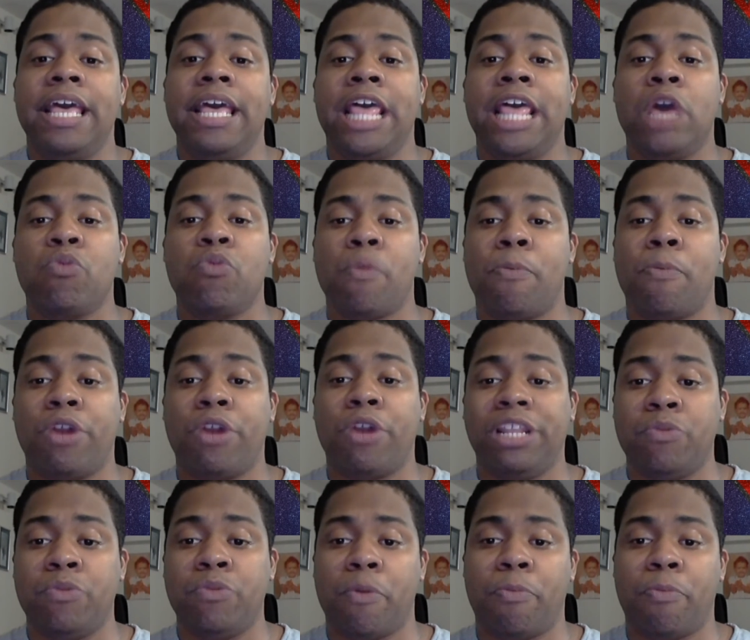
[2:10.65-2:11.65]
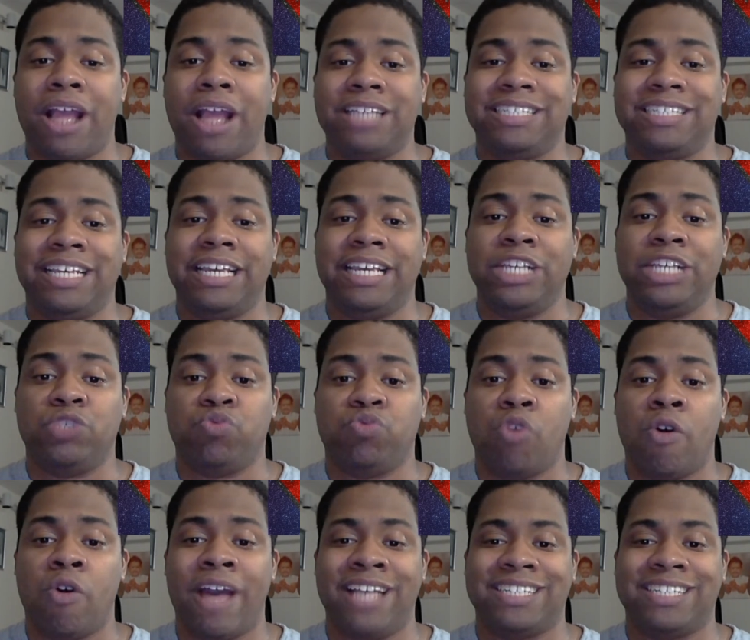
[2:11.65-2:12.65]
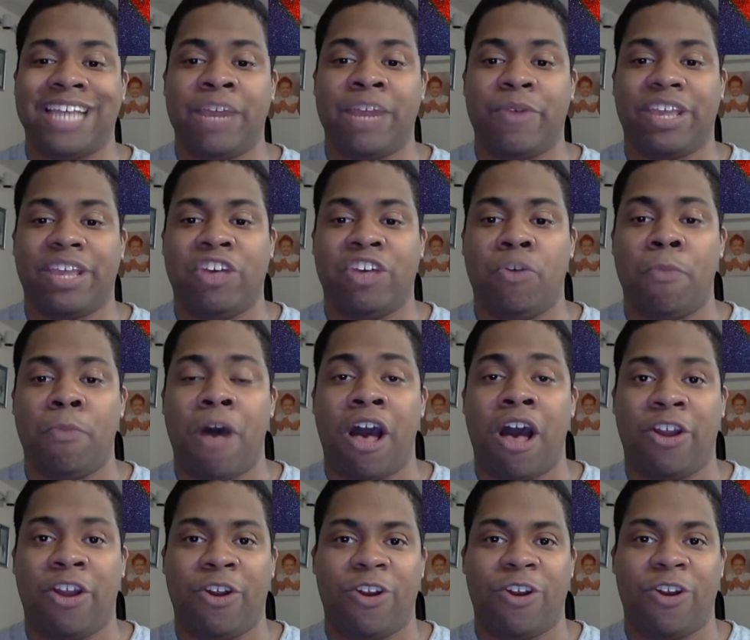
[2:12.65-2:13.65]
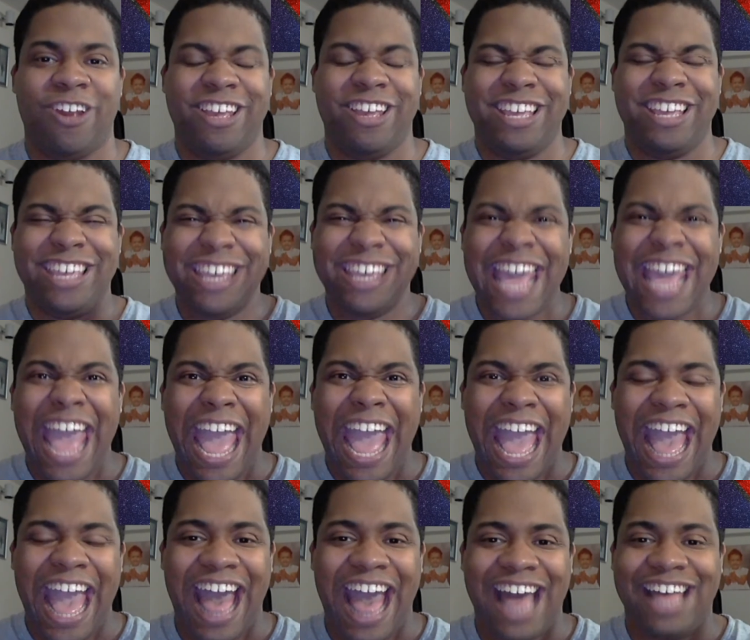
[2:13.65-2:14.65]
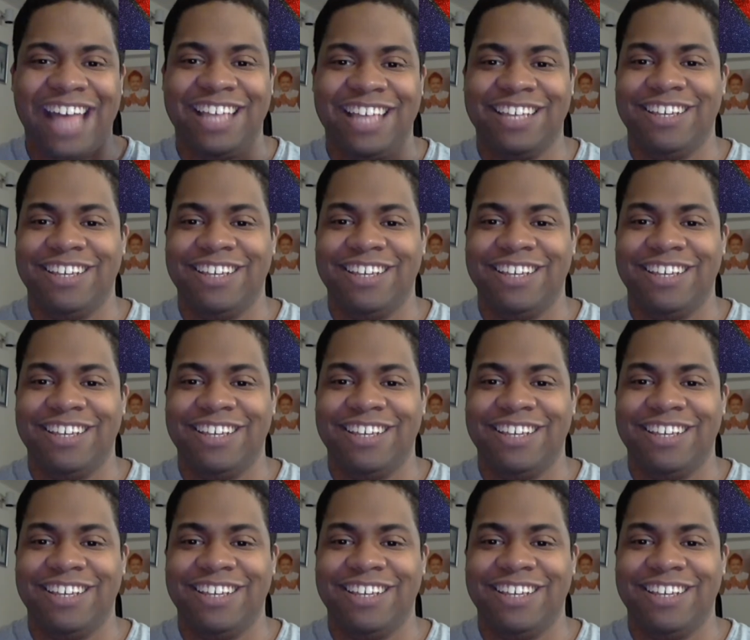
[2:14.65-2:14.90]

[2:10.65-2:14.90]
he'll reportedly reprise his role as Eric Killmonger. Yeah!